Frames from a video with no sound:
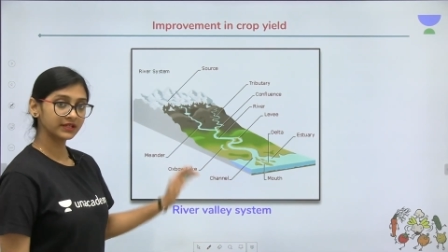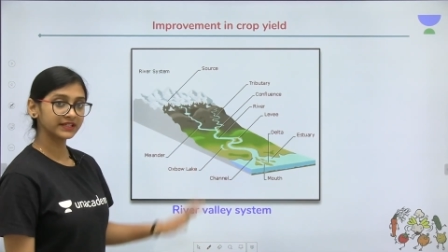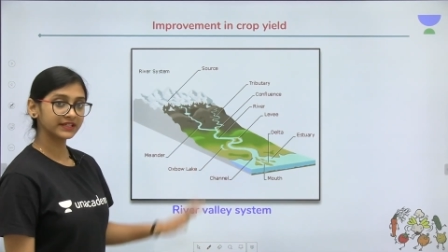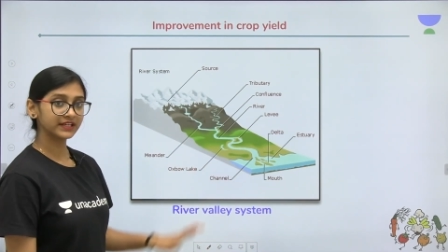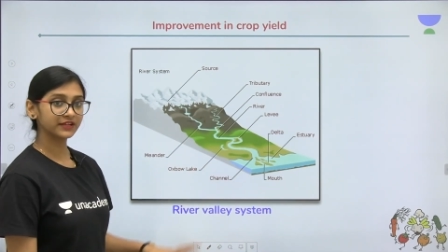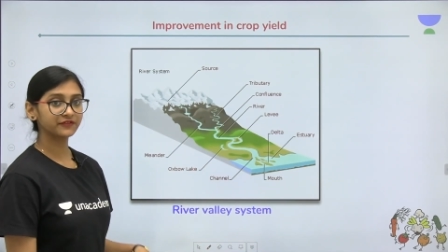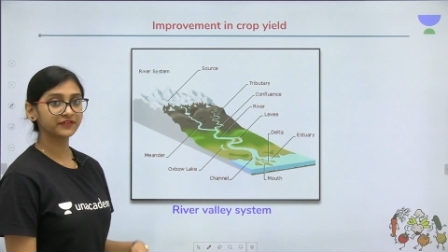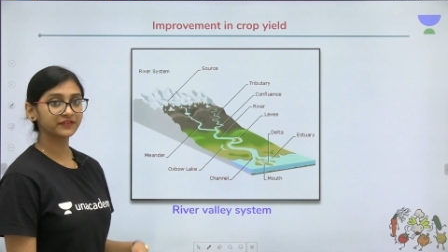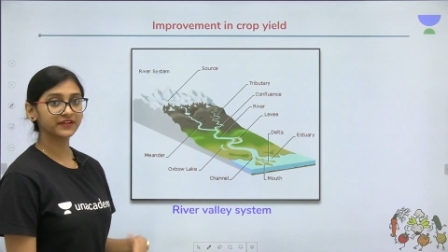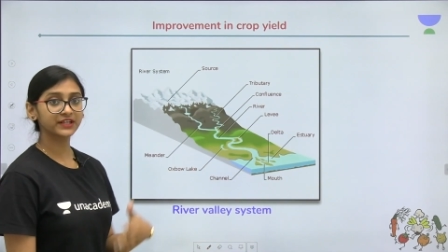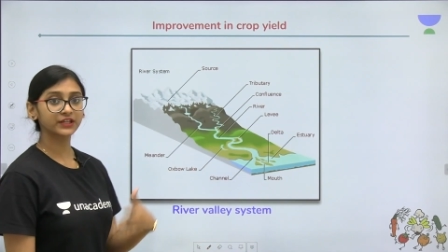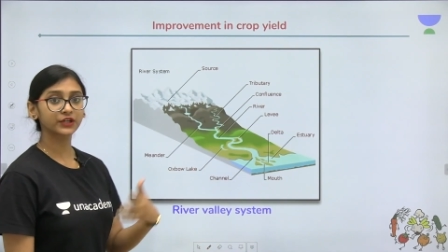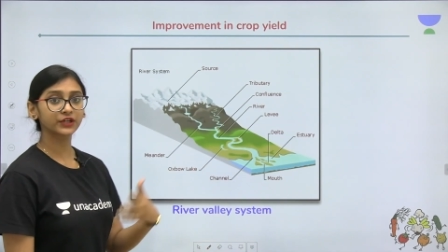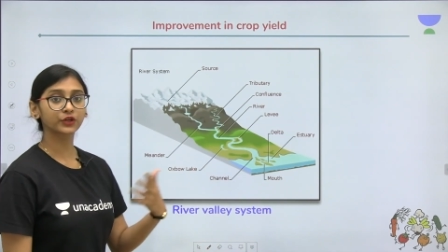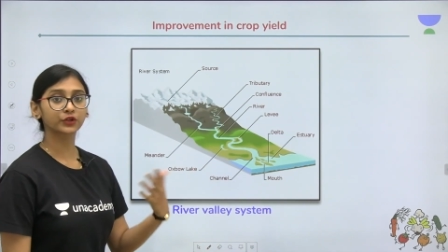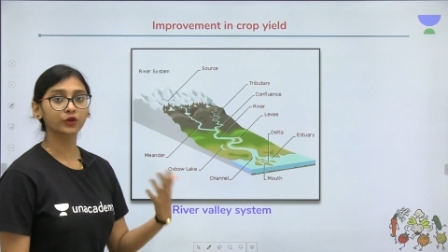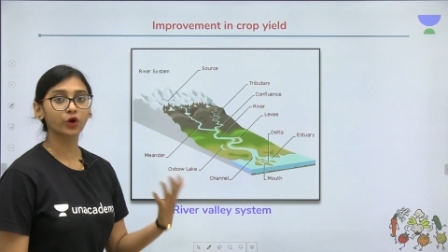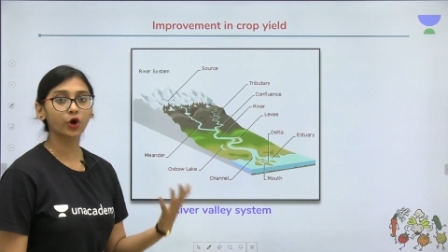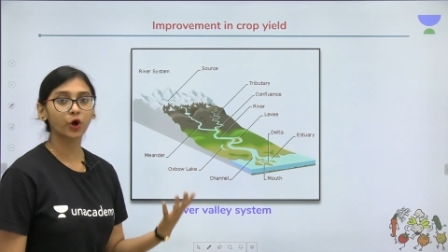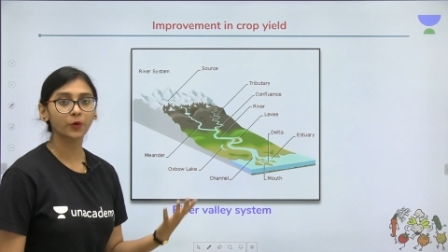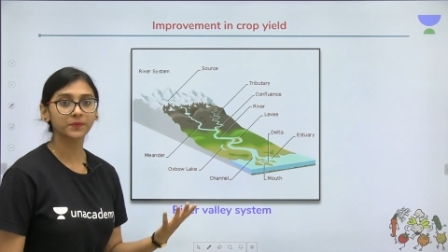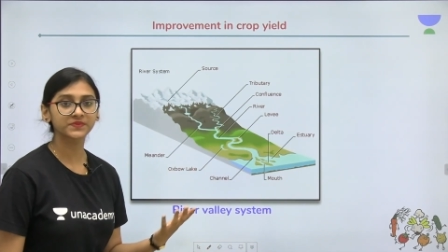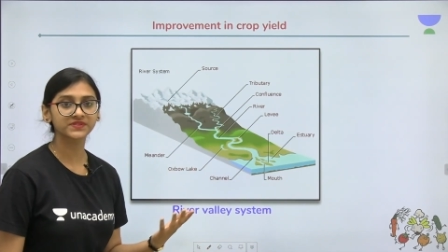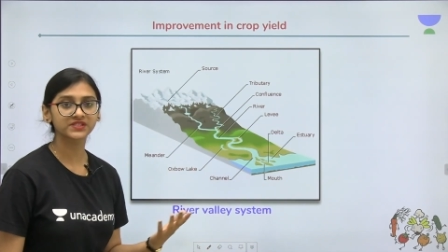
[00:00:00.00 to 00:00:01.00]
different
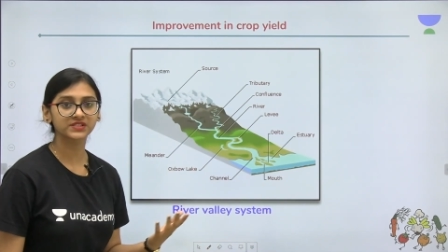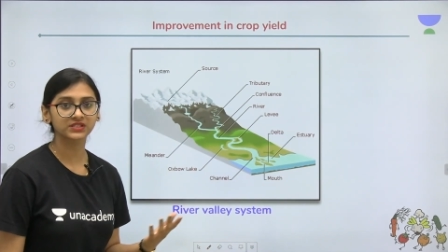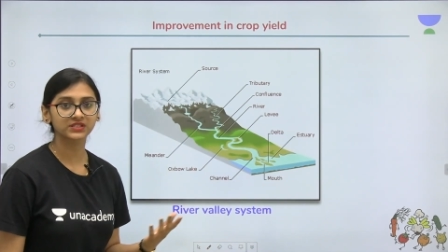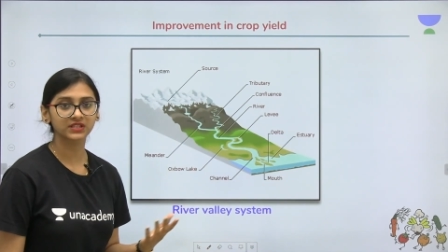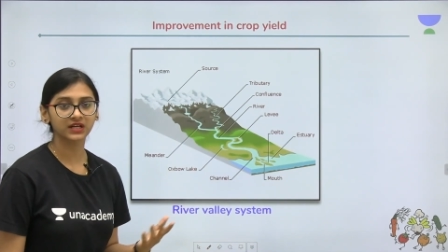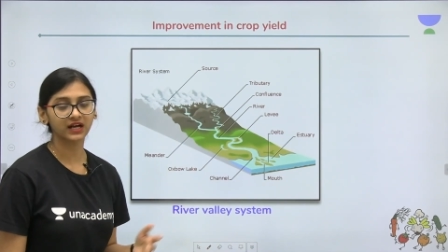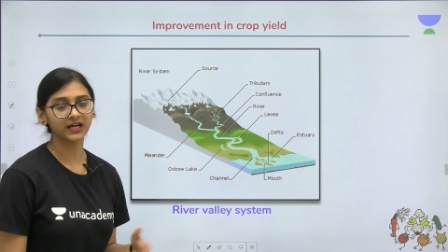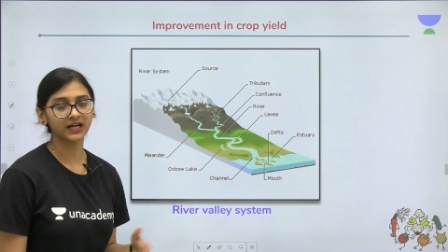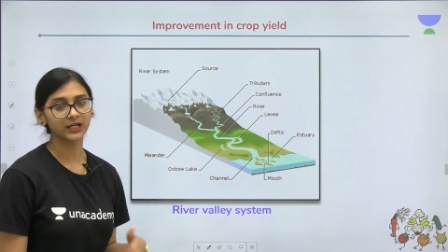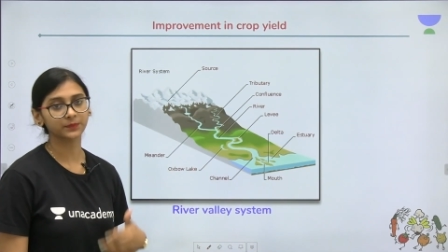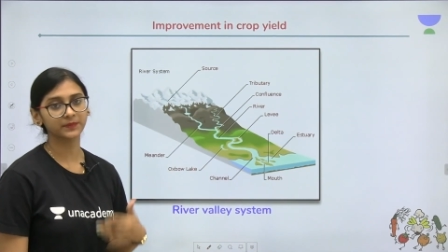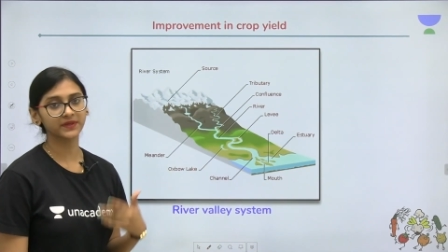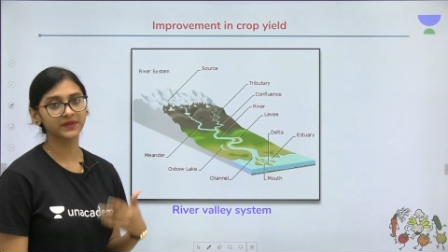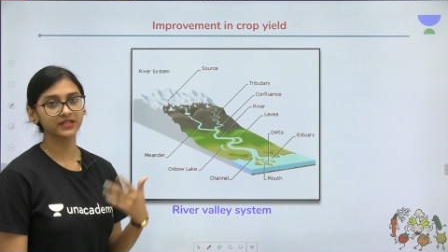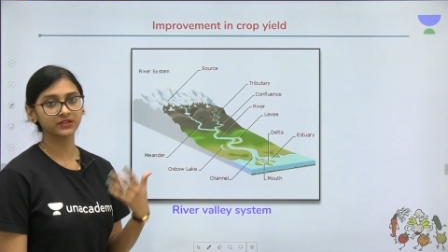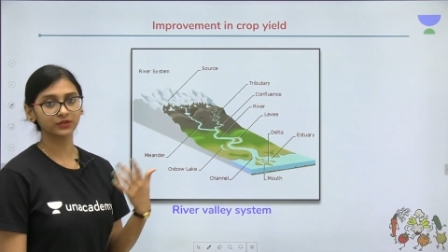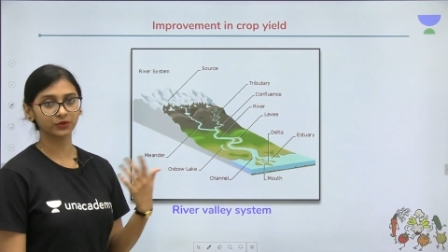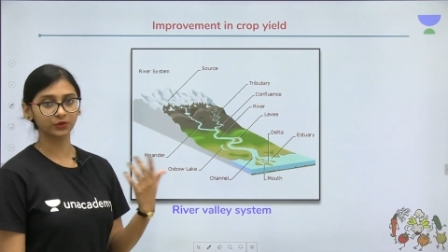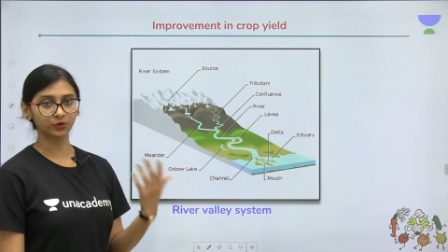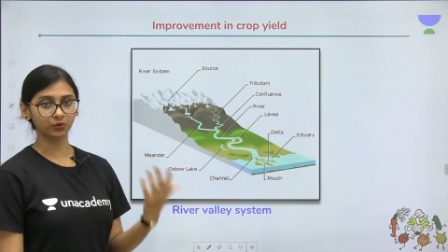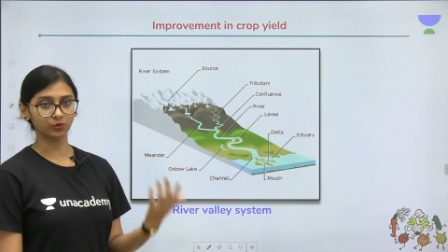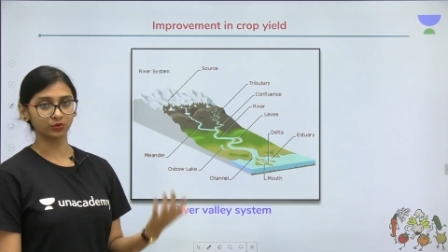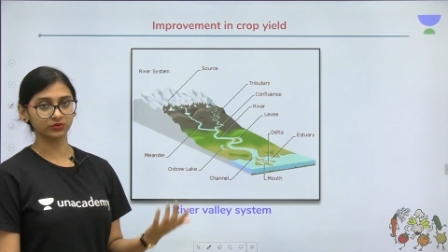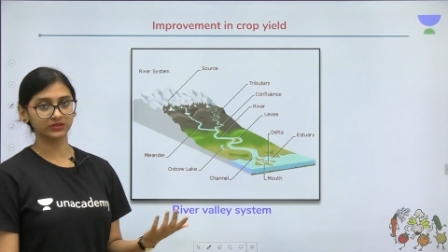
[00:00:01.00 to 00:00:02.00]
crops are being
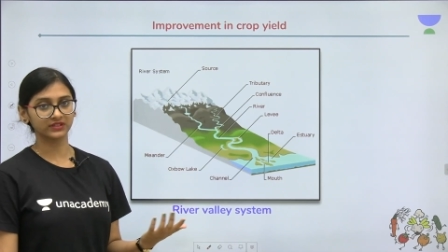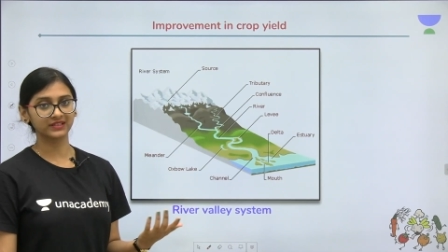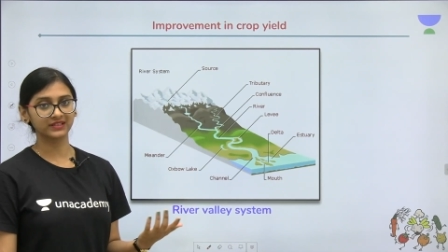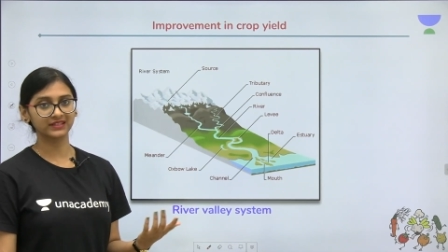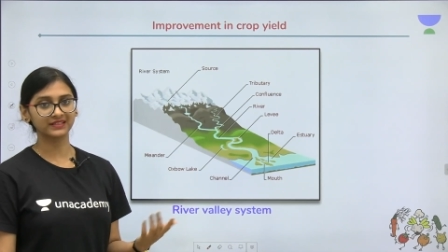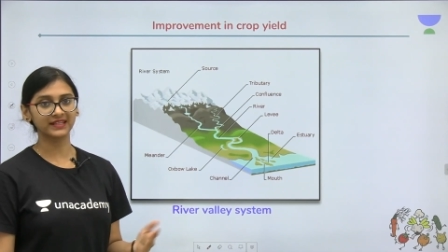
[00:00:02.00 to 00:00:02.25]
grown,